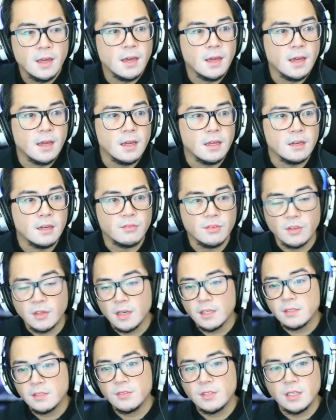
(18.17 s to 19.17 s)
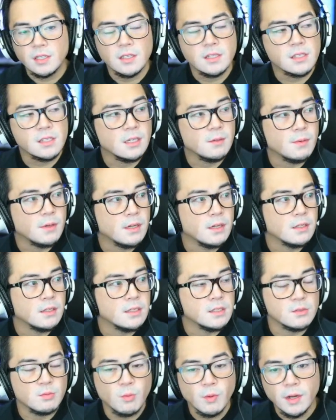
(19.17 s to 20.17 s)
And if you guys have seen this email
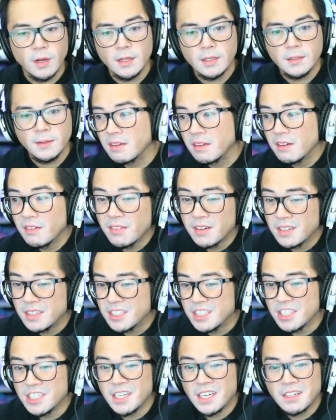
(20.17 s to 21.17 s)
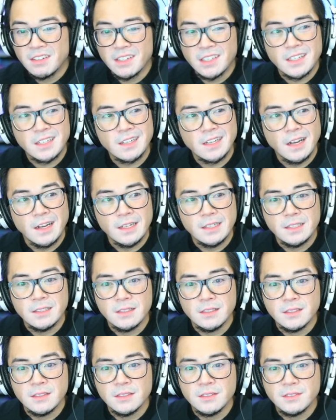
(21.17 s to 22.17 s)
as well, a very generic kind
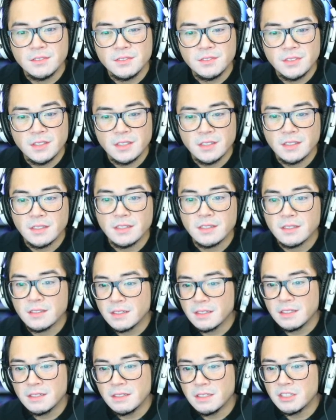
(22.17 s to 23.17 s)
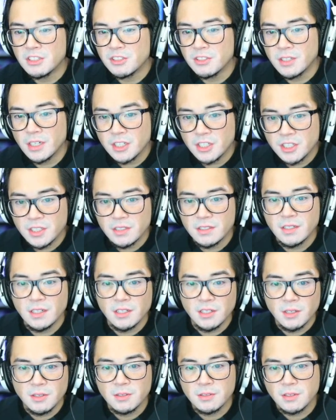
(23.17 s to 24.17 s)
of introduction.
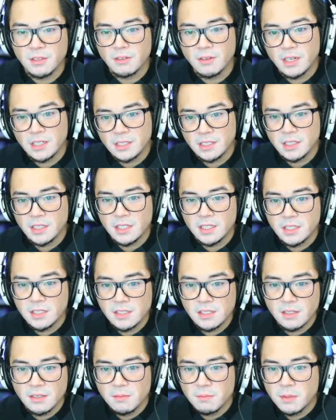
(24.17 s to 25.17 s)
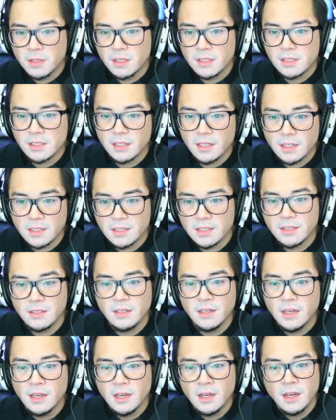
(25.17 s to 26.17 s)
Hello, congratulations on being selected
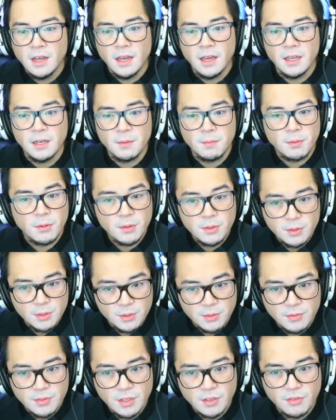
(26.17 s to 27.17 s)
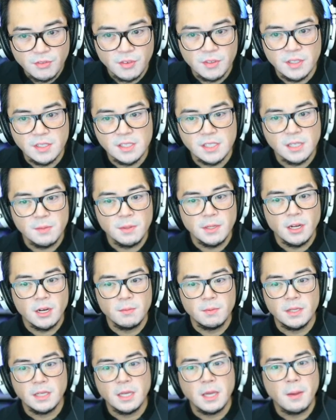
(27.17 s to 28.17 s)
and approved for the
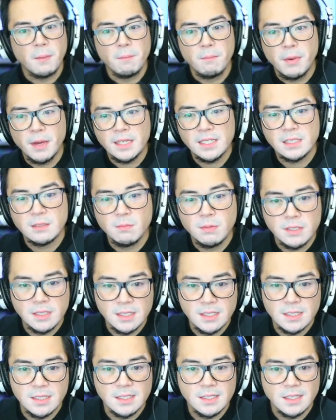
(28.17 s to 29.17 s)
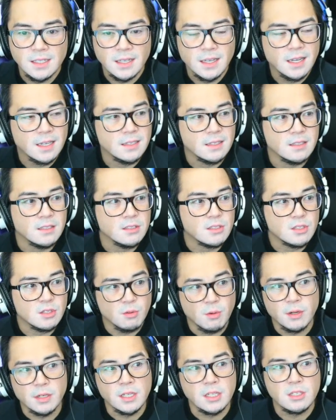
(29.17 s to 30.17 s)
CBRB Best Businesses in Canada
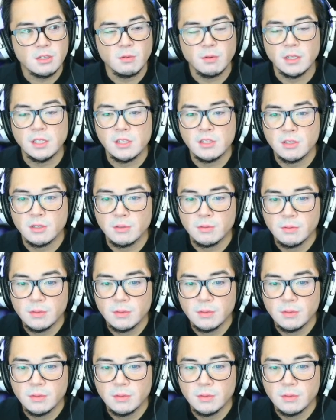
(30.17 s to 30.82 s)
2022.